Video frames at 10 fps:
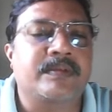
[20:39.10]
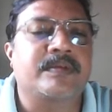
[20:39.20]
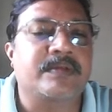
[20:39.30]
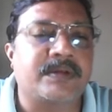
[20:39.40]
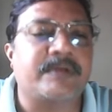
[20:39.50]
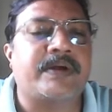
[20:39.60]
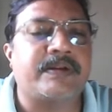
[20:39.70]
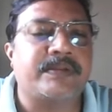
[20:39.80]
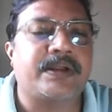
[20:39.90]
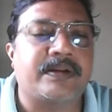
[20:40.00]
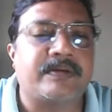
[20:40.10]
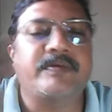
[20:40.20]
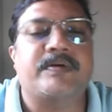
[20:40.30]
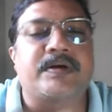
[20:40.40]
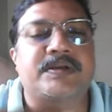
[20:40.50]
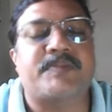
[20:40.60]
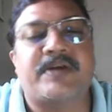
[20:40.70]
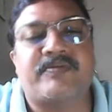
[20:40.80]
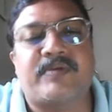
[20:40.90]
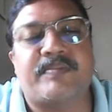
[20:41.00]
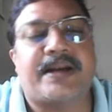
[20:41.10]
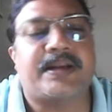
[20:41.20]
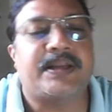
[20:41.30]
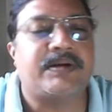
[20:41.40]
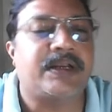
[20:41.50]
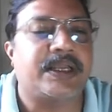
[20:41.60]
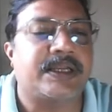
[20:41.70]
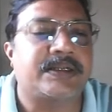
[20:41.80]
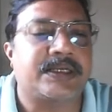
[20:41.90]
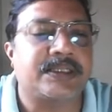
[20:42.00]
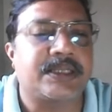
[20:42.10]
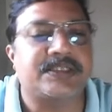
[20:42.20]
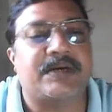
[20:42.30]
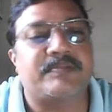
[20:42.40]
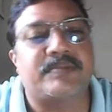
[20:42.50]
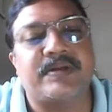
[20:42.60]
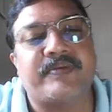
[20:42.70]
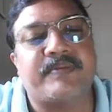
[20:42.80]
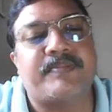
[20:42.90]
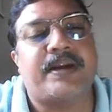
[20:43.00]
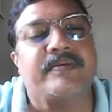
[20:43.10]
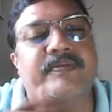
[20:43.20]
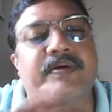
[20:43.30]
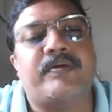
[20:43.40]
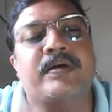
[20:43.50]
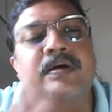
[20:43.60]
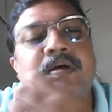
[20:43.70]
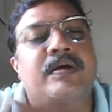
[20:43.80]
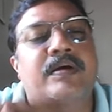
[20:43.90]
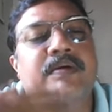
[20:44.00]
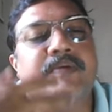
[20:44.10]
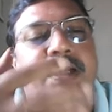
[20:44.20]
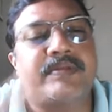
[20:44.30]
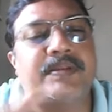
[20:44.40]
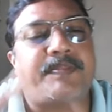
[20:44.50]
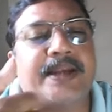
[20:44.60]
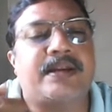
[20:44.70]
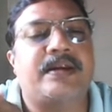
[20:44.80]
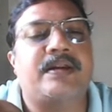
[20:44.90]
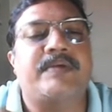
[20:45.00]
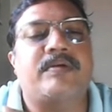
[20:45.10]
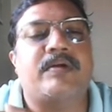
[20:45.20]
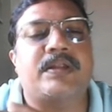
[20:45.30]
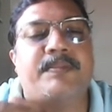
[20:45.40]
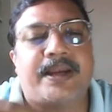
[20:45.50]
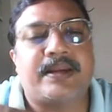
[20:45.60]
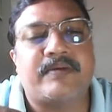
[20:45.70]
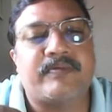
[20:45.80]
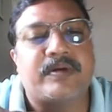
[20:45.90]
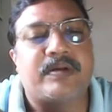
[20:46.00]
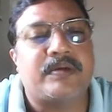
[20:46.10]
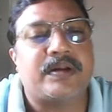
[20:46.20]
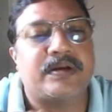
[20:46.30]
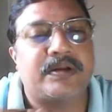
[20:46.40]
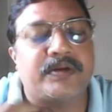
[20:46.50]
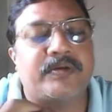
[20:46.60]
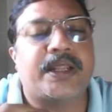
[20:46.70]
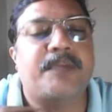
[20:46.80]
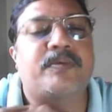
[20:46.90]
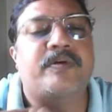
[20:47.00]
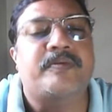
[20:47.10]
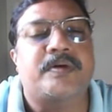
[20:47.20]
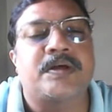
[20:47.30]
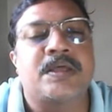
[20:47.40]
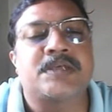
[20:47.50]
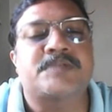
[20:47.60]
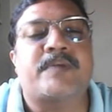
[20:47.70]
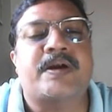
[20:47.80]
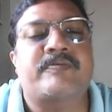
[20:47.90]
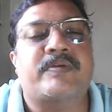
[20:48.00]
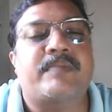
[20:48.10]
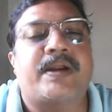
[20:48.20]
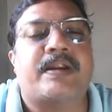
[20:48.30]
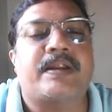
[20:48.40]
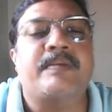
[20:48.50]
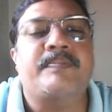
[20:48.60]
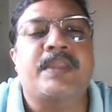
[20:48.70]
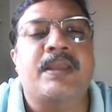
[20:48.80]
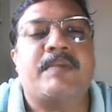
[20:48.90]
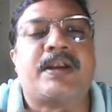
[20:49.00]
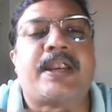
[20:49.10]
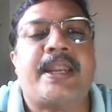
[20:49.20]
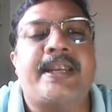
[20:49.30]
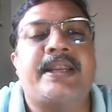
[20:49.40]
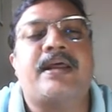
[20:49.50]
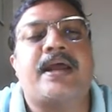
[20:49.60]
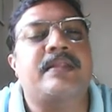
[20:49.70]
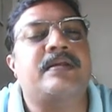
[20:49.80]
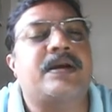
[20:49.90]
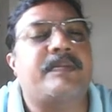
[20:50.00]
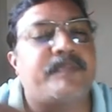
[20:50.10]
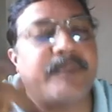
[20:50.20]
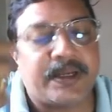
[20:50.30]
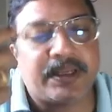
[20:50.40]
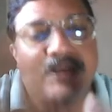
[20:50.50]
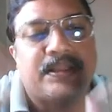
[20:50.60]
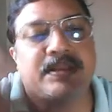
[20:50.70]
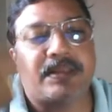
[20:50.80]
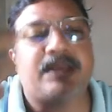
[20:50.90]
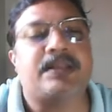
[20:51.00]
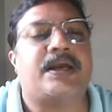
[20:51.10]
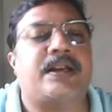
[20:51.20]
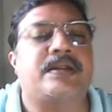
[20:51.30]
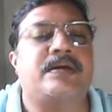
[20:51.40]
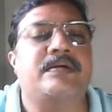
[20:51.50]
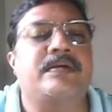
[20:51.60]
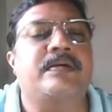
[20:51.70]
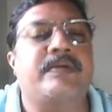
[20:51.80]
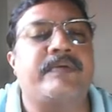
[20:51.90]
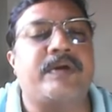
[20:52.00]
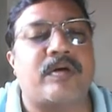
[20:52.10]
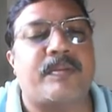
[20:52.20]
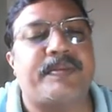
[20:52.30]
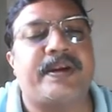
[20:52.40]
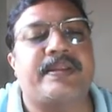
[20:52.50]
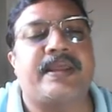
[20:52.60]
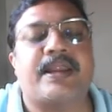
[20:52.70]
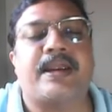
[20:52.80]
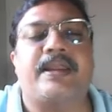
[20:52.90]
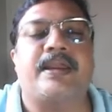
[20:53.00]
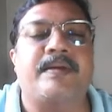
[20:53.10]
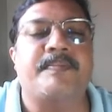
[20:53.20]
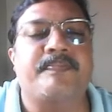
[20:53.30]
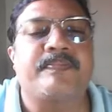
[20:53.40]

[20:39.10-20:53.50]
So that smartphone battery only take example. We have the patent, we got the patent for our new type of smartphone battery. But later another company, they think that we copied their idea,